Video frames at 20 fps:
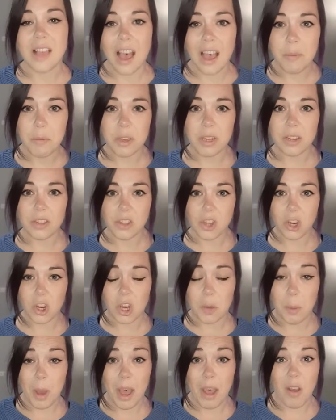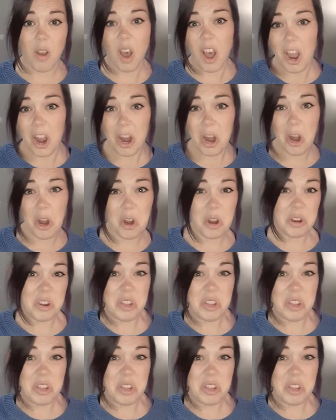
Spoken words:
I'm going to talk about are